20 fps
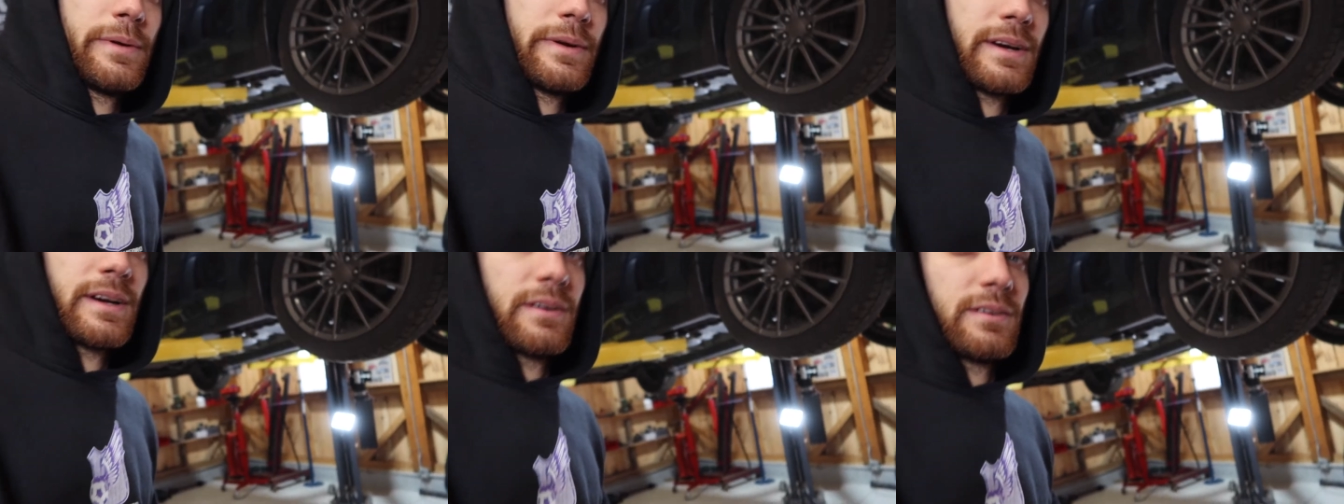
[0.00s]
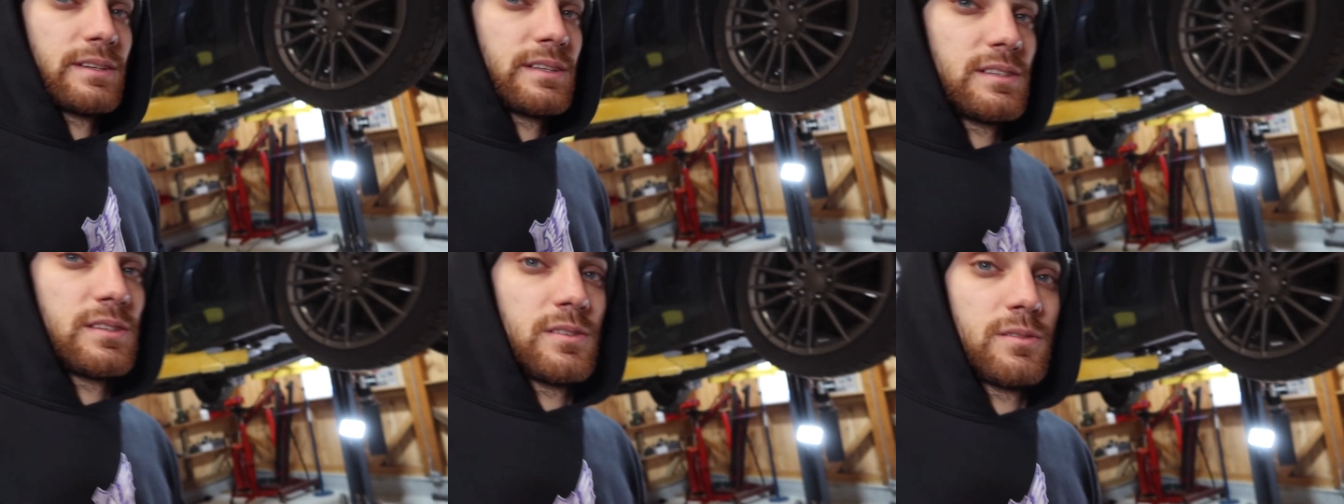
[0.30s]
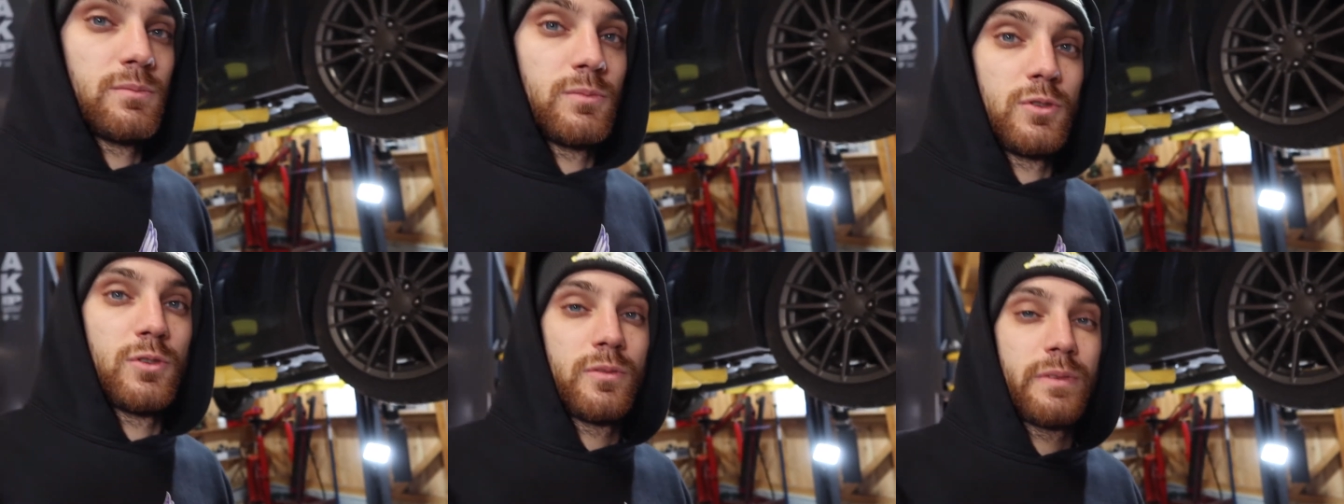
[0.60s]
We are going
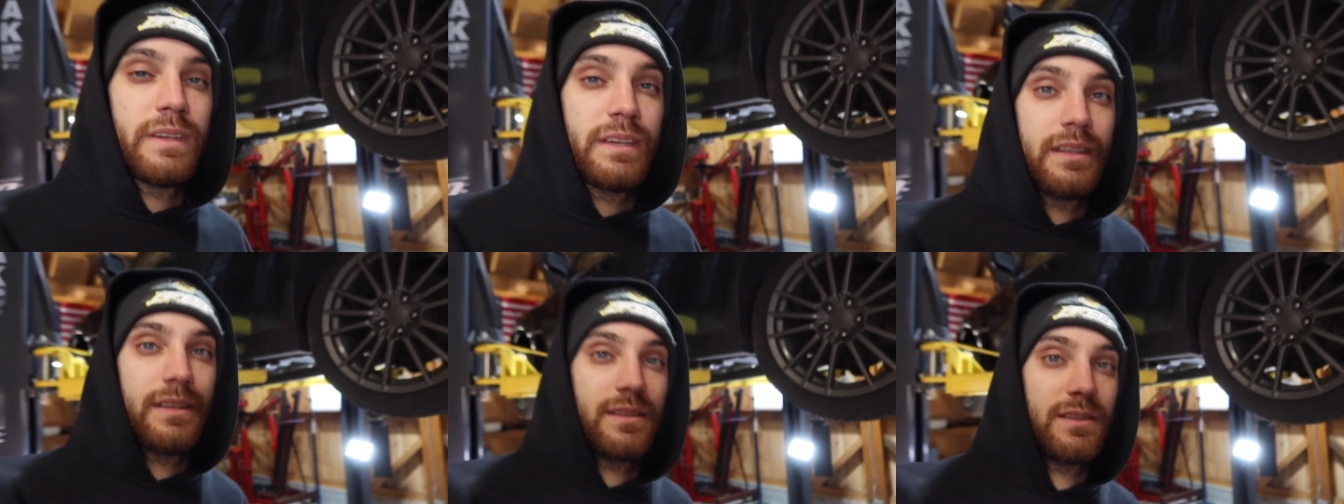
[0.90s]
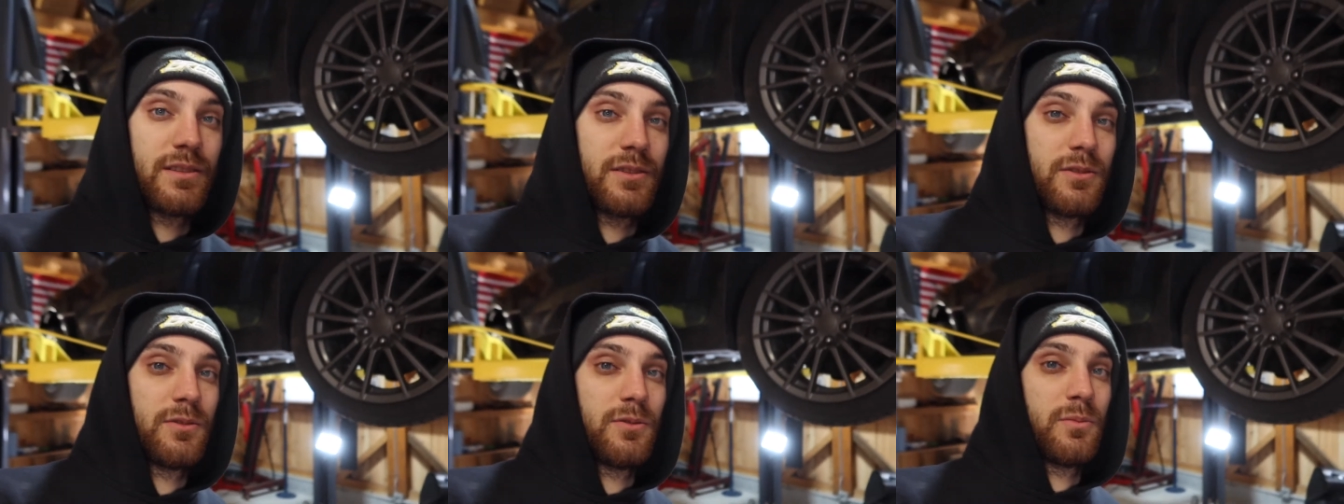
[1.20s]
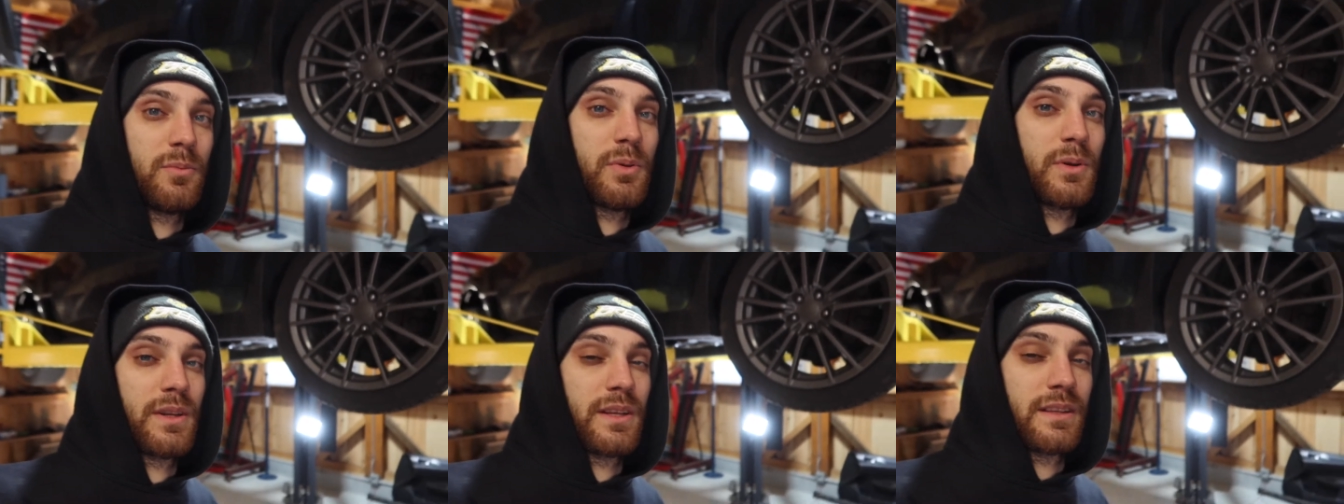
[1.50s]
to move
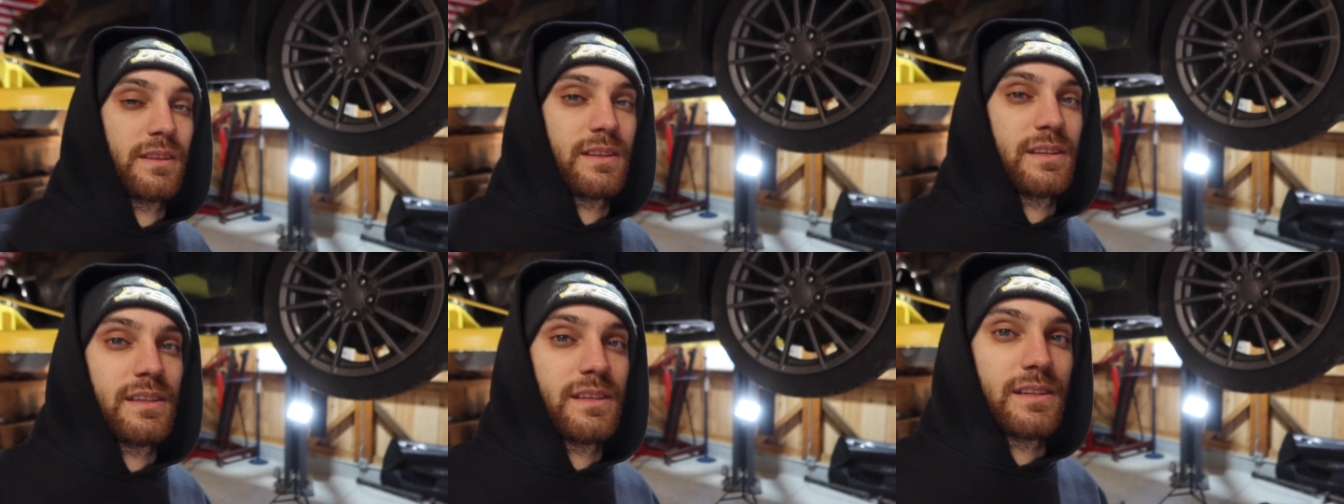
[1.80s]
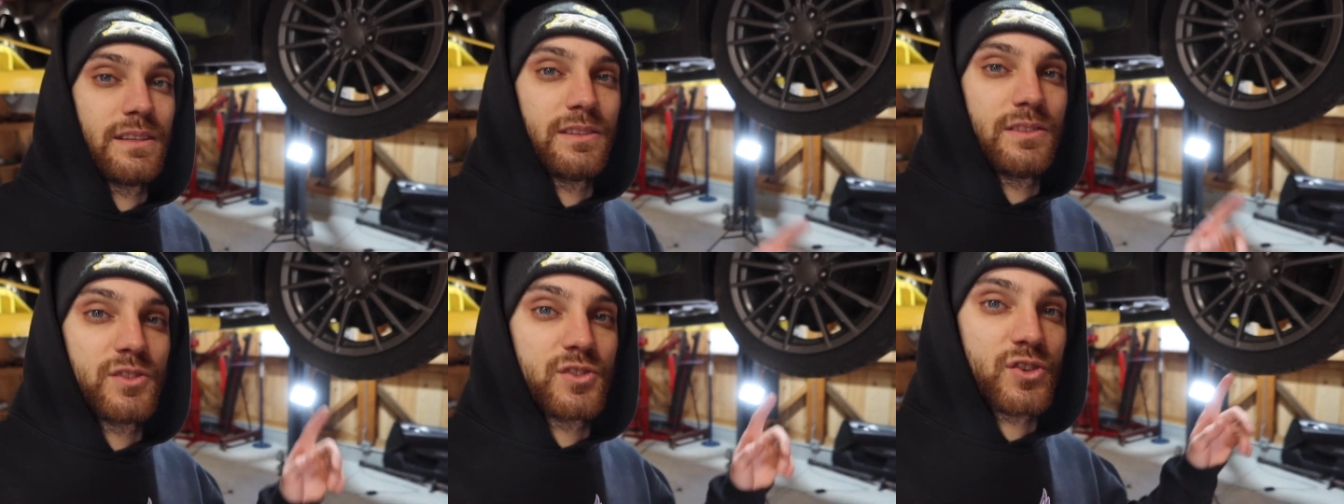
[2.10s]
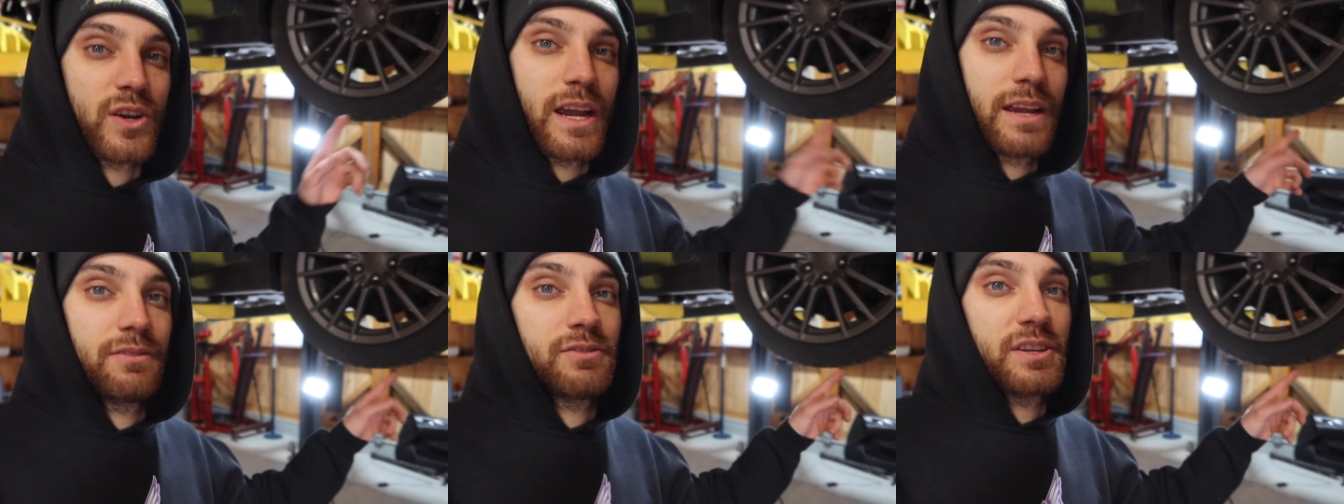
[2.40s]
into putting the
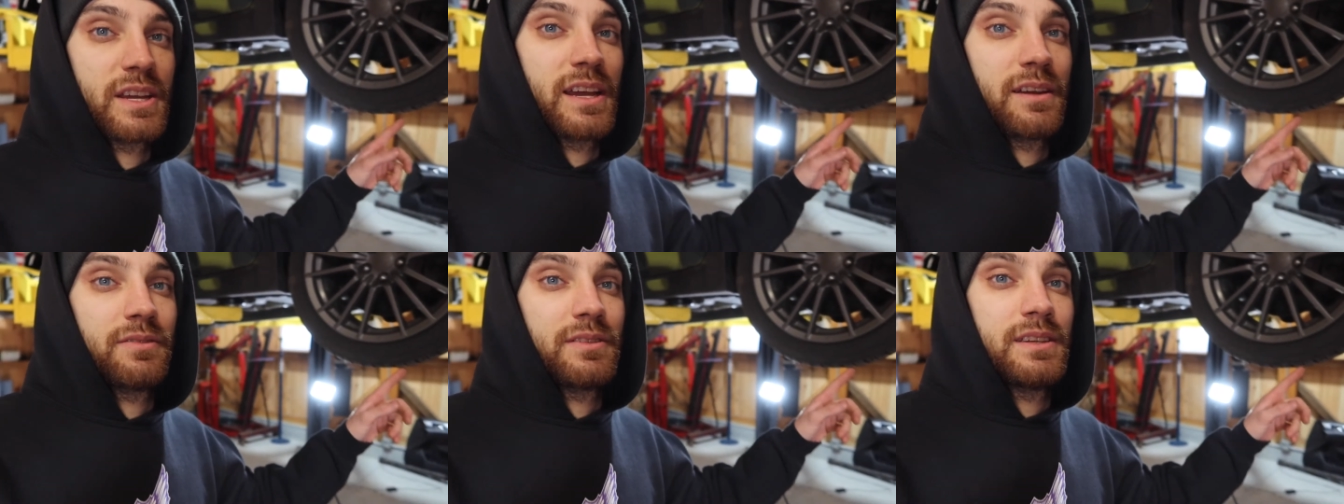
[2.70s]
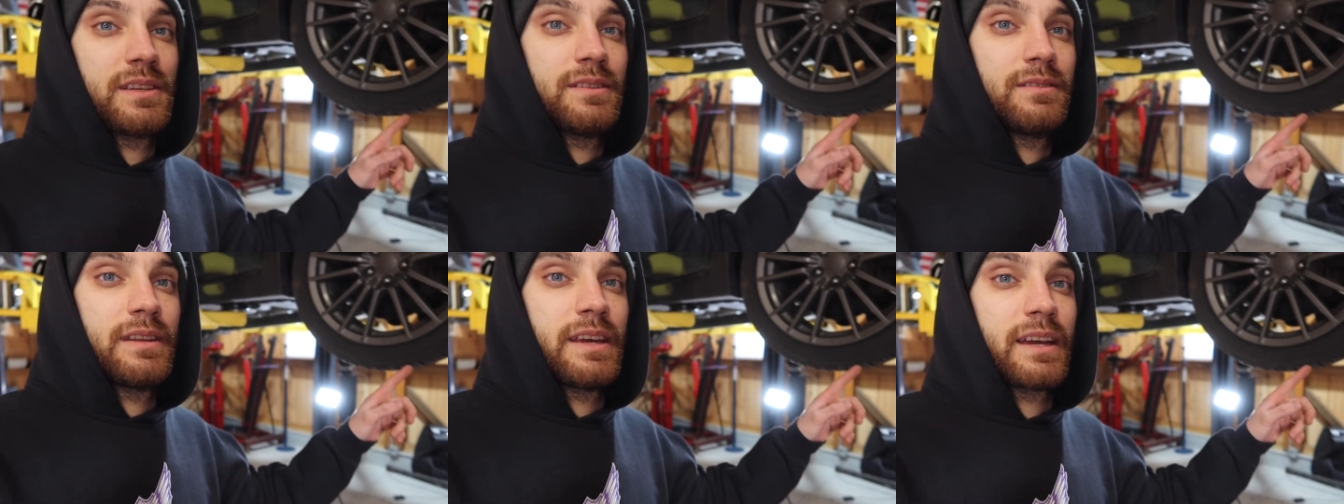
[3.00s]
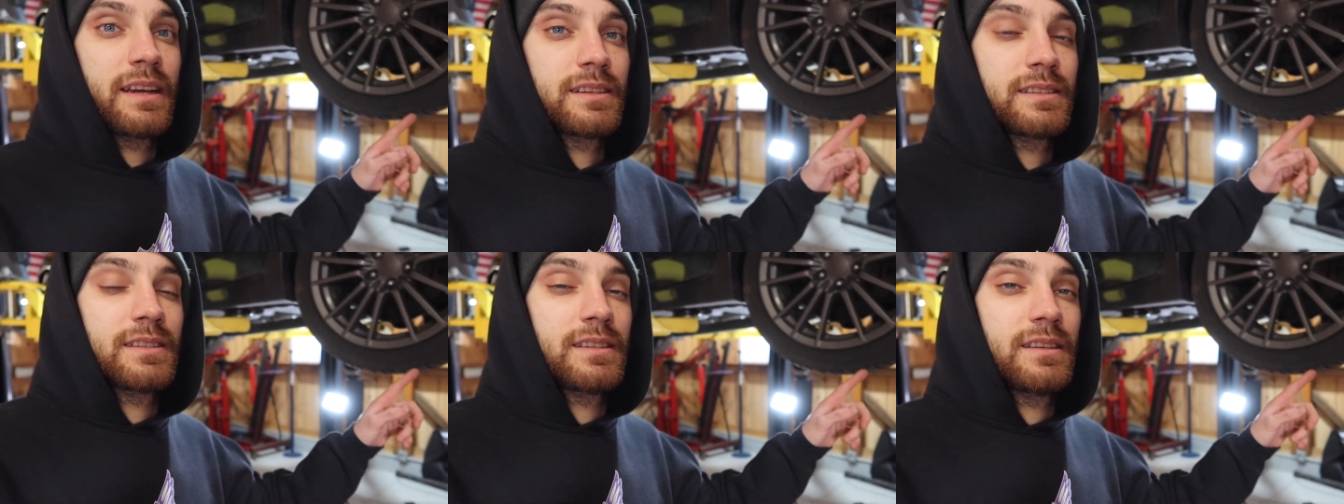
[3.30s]
drive shaft in
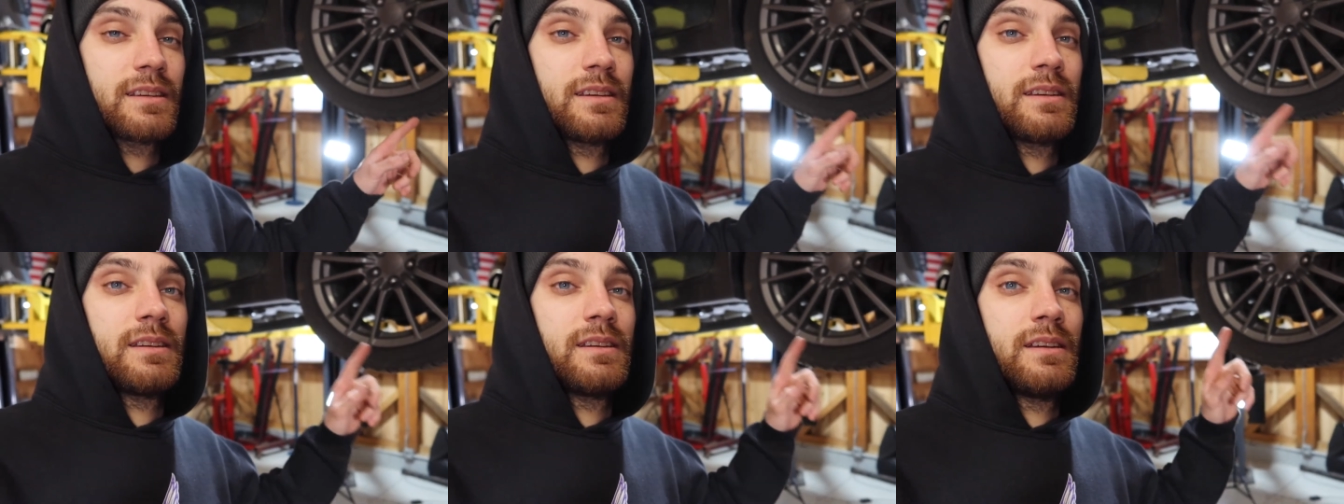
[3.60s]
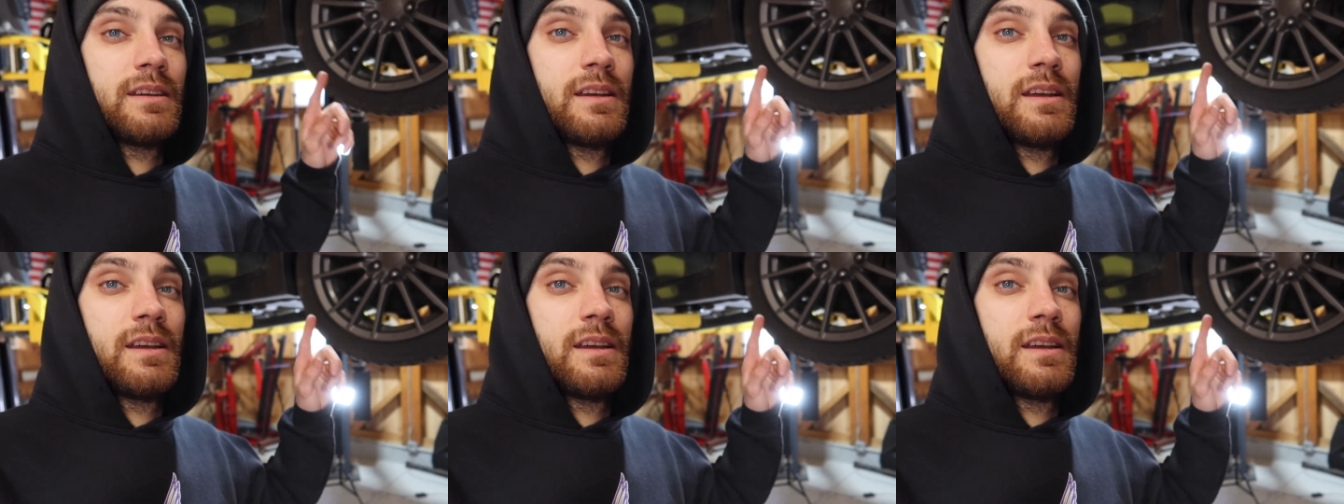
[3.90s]
next,